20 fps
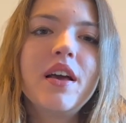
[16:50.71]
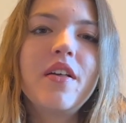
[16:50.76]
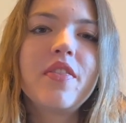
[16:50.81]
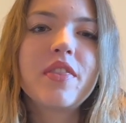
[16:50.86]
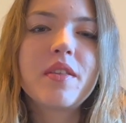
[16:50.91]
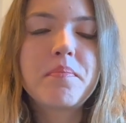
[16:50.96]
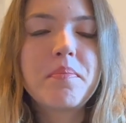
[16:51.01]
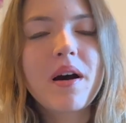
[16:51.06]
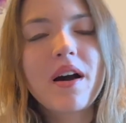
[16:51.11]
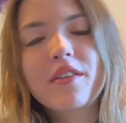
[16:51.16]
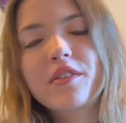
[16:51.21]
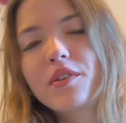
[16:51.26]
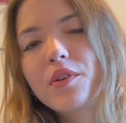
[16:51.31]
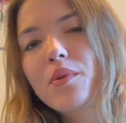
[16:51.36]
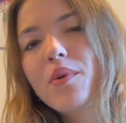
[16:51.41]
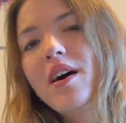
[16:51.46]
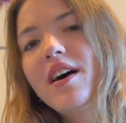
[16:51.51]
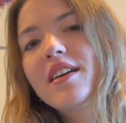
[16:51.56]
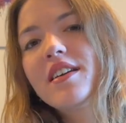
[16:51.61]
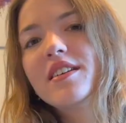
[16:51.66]
The path
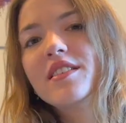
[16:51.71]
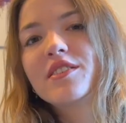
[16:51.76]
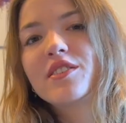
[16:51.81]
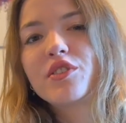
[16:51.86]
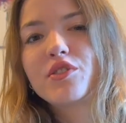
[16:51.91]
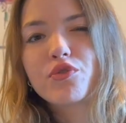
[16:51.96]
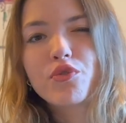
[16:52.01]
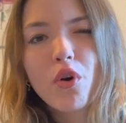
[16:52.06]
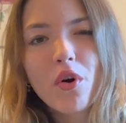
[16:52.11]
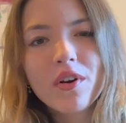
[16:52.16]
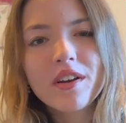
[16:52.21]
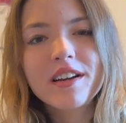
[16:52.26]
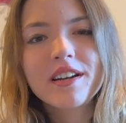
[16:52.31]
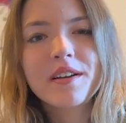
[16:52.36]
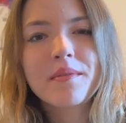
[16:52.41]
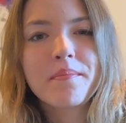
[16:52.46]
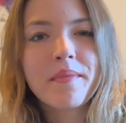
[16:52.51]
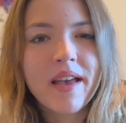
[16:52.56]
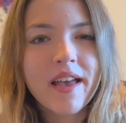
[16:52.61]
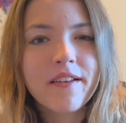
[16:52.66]
requires stronger
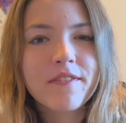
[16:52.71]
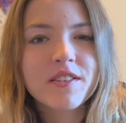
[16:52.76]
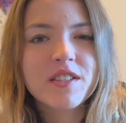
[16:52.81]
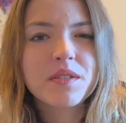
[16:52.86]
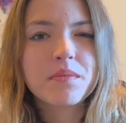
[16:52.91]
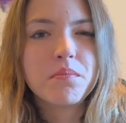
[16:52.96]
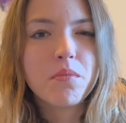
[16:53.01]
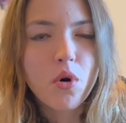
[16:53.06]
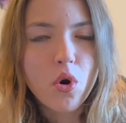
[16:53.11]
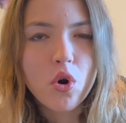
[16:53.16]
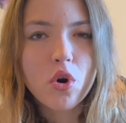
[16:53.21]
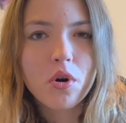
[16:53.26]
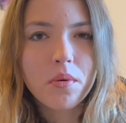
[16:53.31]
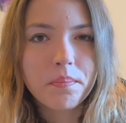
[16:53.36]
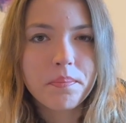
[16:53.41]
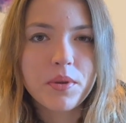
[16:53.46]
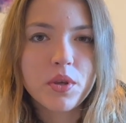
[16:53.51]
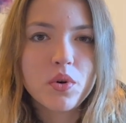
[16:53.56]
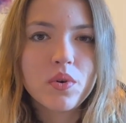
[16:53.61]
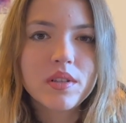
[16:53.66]
maths, more
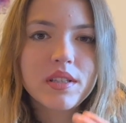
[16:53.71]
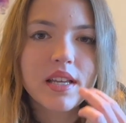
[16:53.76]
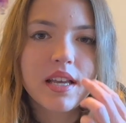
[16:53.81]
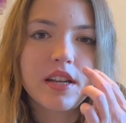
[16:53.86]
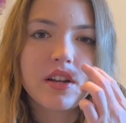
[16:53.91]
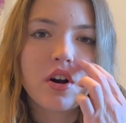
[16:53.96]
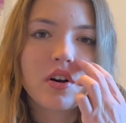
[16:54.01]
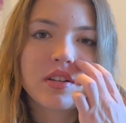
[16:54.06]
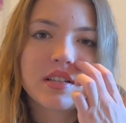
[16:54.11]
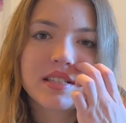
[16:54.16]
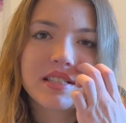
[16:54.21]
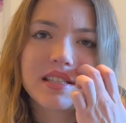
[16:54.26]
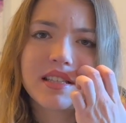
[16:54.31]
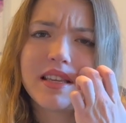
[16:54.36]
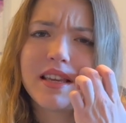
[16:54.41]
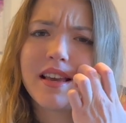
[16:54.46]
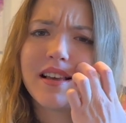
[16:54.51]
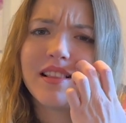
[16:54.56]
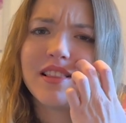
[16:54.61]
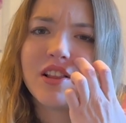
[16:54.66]
compute, and
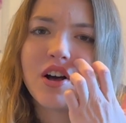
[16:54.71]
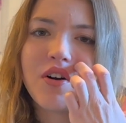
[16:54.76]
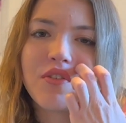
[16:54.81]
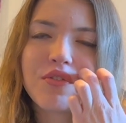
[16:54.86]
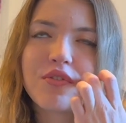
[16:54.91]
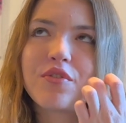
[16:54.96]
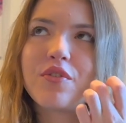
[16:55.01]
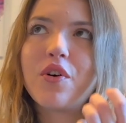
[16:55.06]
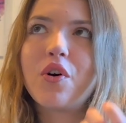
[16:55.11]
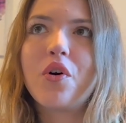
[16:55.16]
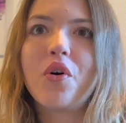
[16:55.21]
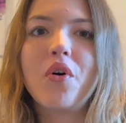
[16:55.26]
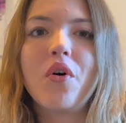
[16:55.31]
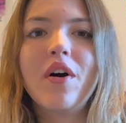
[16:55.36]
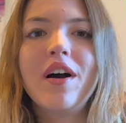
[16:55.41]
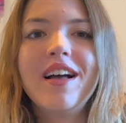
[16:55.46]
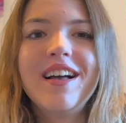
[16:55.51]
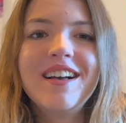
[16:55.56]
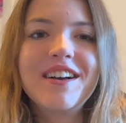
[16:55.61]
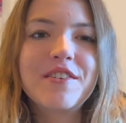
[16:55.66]
honestly, a love
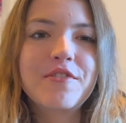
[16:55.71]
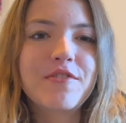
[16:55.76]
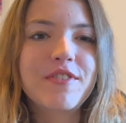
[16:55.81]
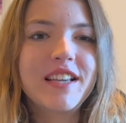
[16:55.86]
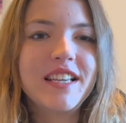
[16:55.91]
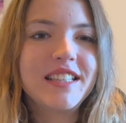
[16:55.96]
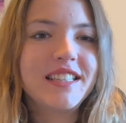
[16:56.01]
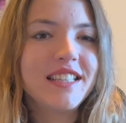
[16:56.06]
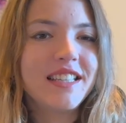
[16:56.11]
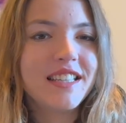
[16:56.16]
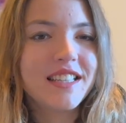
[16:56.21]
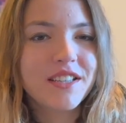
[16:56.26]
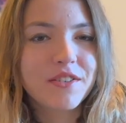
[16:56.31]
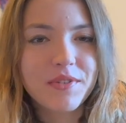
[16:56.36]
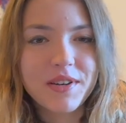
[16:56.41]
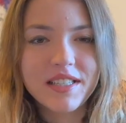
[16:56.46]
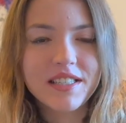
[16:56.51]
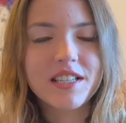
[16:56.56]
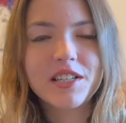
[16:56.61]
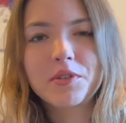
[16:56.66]
for reading
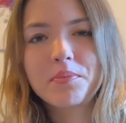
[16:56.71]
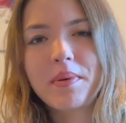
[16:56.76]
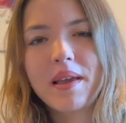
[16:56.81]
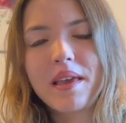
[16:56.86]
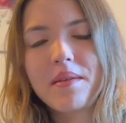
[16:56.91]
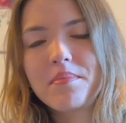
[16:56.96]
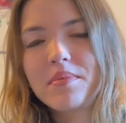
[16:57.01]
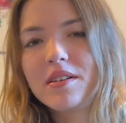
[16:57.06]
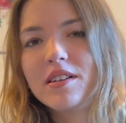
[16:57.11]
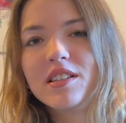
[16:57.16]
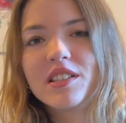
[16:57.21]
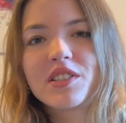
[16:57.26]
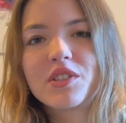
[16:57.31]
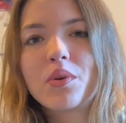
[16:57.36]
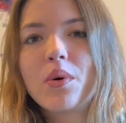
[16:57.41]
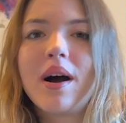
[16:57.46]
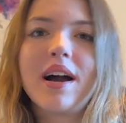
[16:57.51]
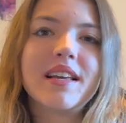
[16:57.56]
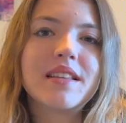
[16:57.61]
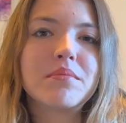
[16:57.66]
research papers
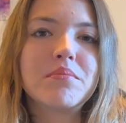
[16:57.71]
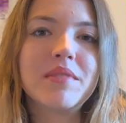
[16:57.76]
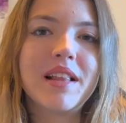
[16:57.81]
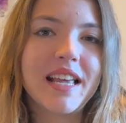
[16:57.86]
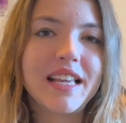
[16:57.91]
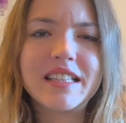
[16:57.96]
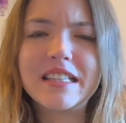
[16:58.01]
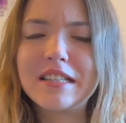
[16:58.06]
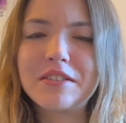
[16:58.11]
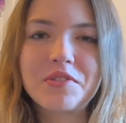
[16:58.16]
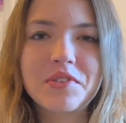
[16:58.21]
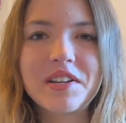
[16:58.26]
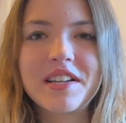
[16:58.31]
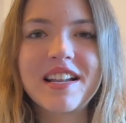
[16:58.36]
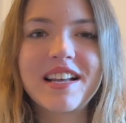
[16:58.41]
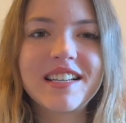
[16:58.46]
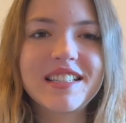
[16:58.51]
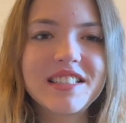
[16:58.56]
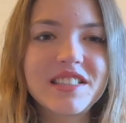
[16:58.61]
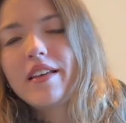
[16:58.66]
quite late into the
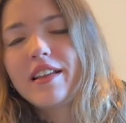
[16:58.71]
night.